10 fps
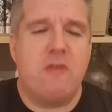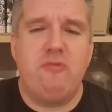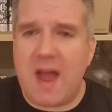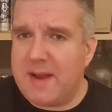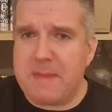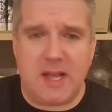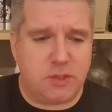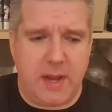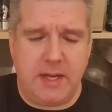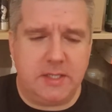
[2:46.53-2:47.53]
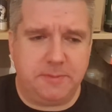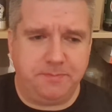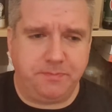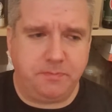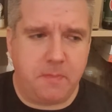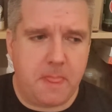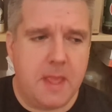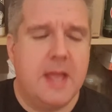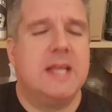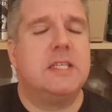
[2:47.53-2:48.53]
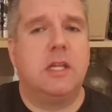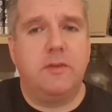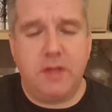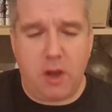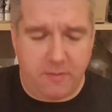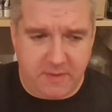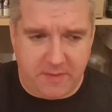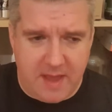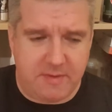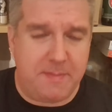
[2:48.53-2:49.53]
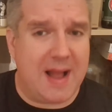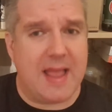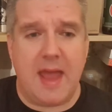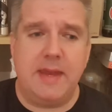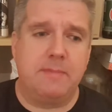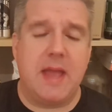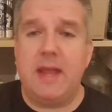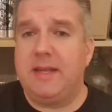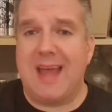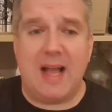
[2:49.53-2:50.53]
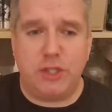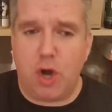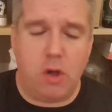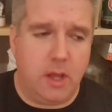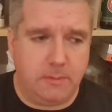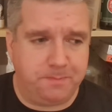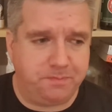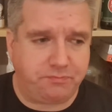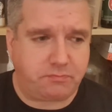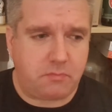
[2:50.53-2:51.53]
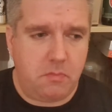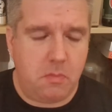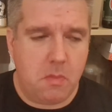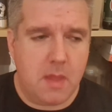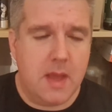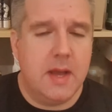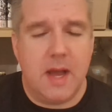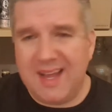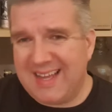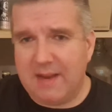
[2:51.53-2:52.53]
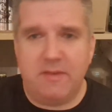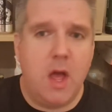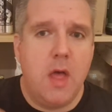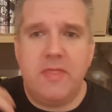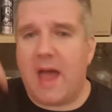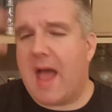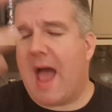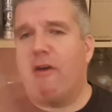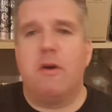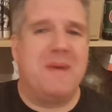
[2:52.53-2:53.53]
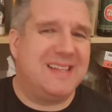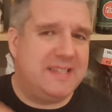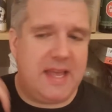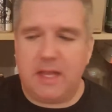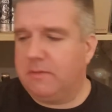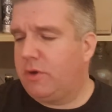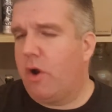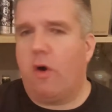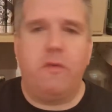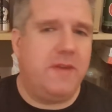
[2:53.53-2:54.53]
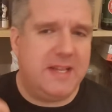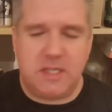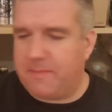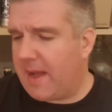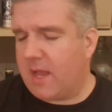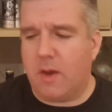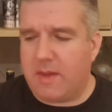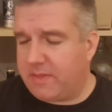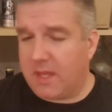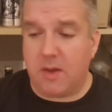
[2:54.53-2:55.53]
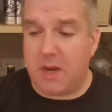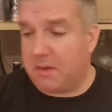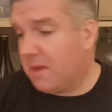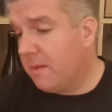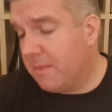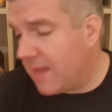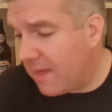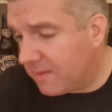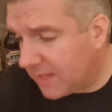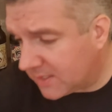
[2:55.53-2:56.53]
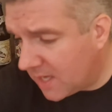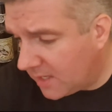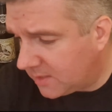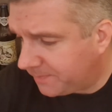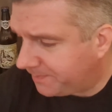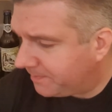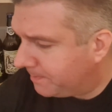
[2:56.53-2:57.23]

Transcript: Right in amount of sweetness. It's a lovely coffee flavour. Back end I'm getting dark chocolate and kind of that aromatic coffee tobacco thing going on. But yeah, that's nice.